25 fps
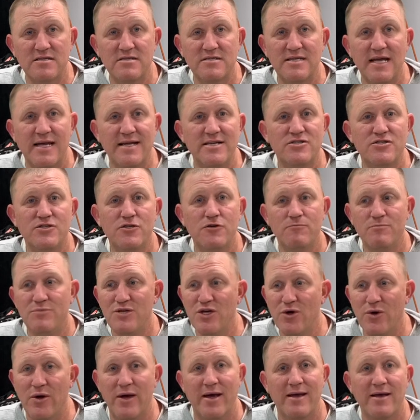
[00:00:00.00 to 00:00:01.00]
Stage 2
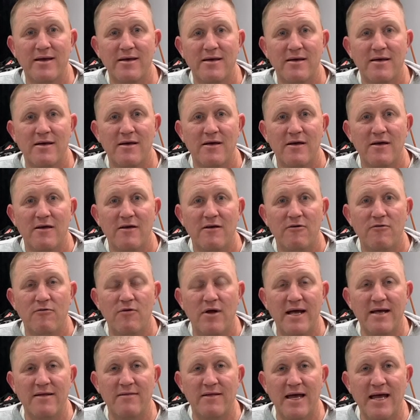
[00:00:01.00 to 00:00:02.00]
Buick,
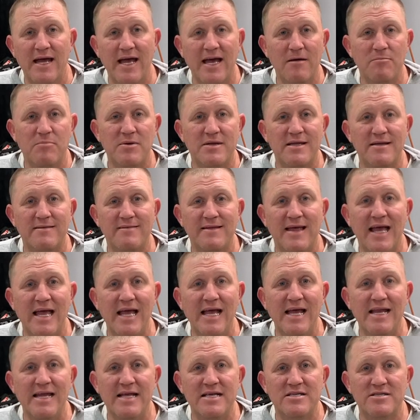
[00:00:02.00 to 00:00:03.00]
right? That happened in the
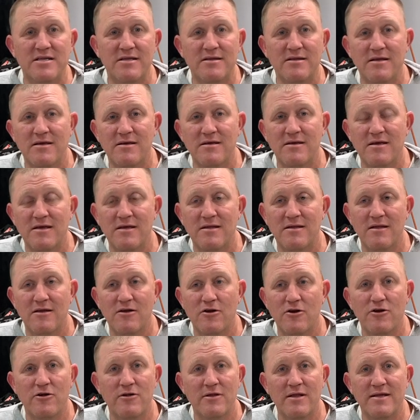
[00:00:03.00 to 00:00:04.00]
80s, in the
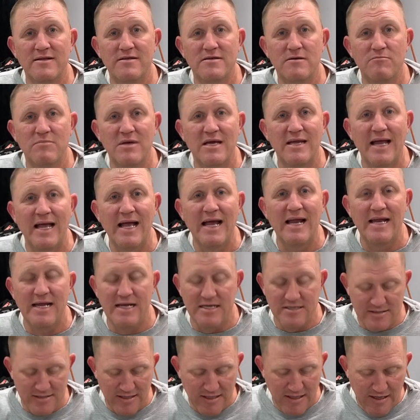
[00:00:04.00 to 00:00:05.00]
early to mid
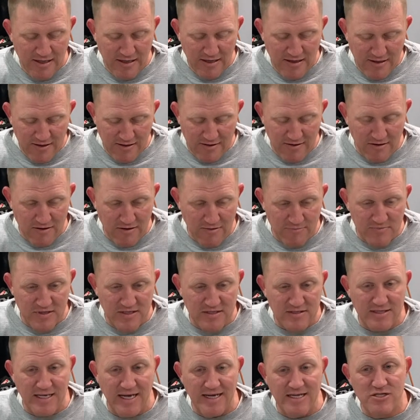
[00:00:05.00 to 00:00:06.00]
80s. The
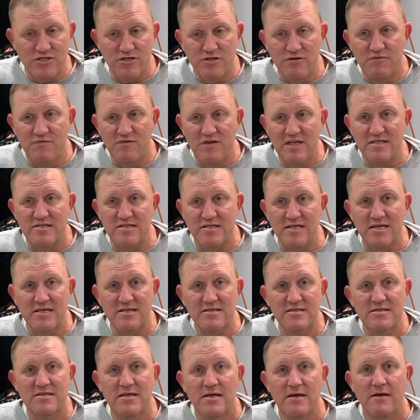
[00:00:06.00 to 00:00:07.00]
Stage 2
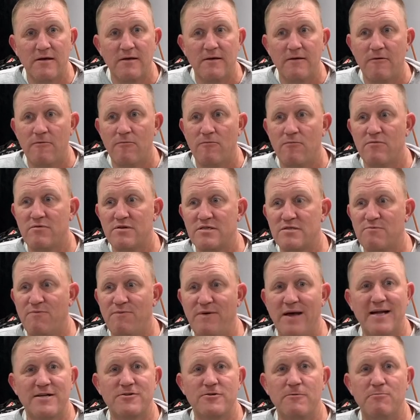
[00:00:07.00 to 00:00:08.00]
V6 was
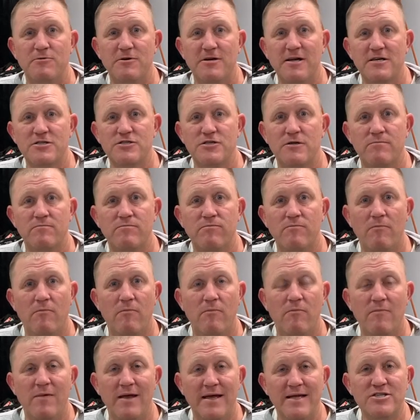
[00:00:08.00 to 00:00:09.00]
factory production
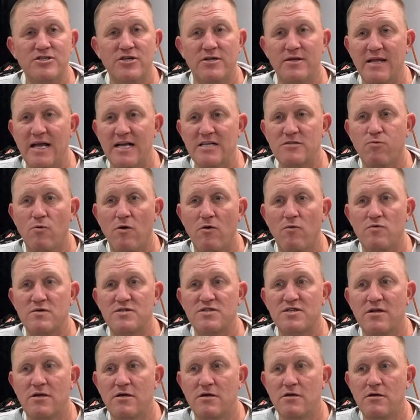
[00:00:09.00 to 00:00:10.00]
engine. And that's what
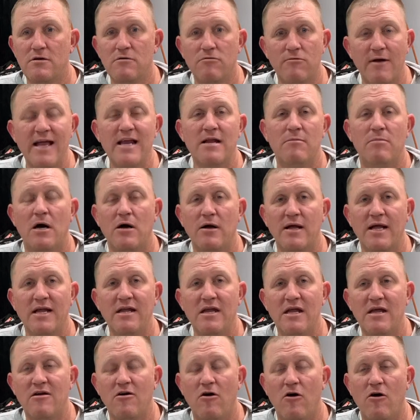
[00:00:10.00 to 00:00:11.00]
was great about
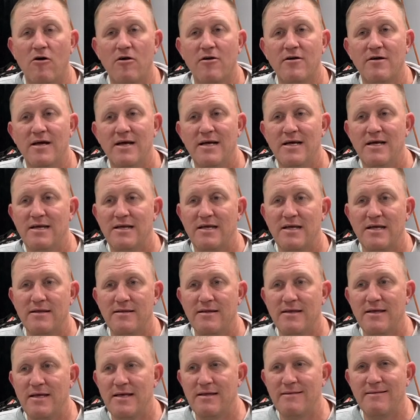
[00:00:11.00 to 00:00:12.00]
IndyCar in
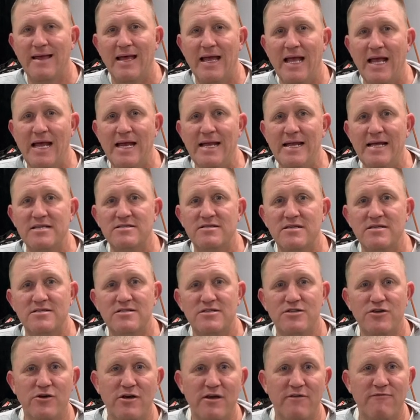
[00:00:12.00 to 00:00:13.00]
the 80s,
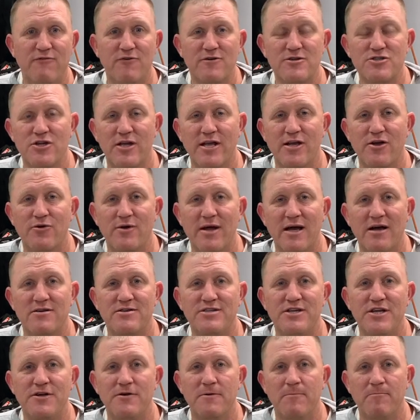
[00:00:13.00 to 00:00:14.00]
is you could virtually go down
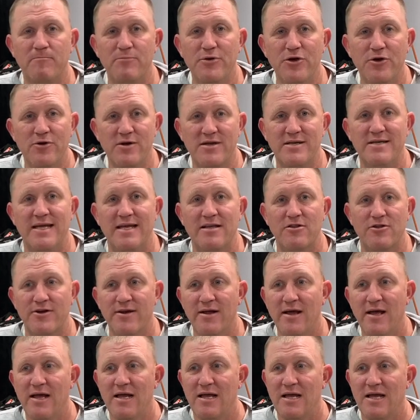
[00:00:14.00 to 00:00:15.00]
to your Buick
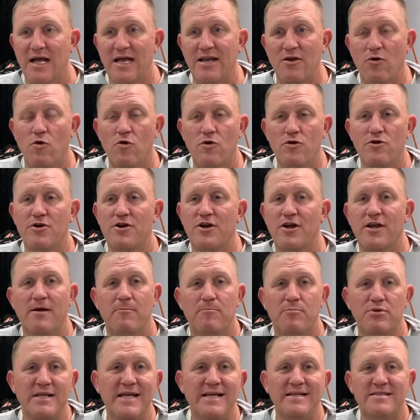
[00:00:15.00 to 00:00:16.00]
dealer and order a
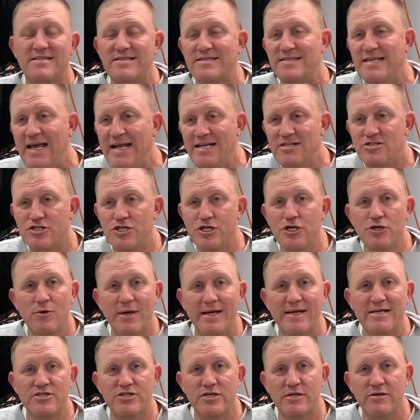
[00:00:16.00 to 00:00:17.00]
complete Stage 2
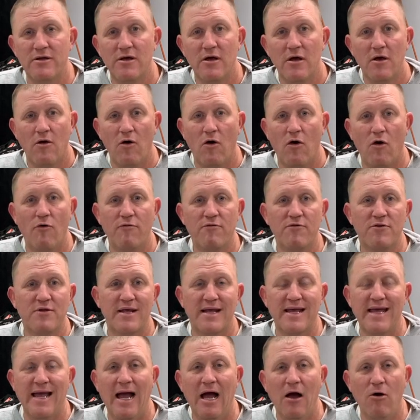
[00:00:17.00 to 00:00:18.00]
engine over the
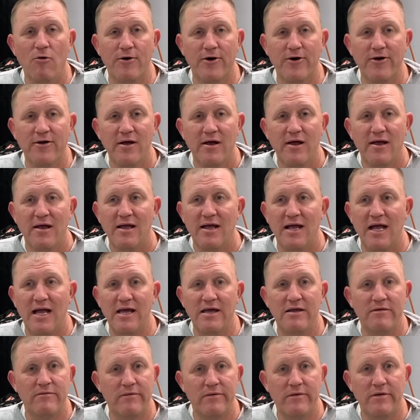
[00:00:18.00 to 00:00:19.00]
counter
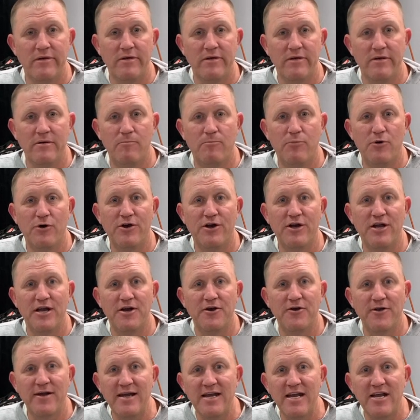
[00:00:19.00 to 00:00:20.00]
and put it in
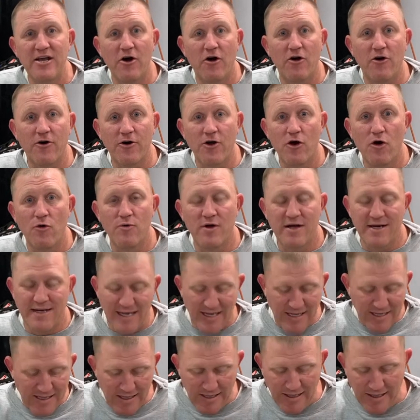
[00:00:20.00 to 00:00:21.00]
your IndyCar and go run
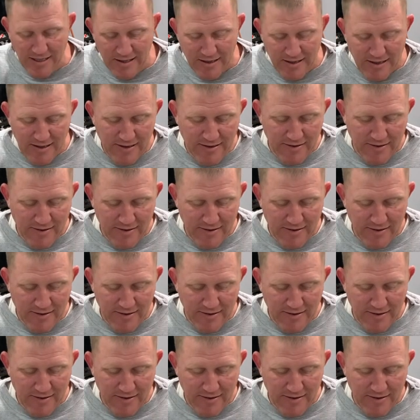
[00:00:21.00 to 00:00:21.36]
Indy.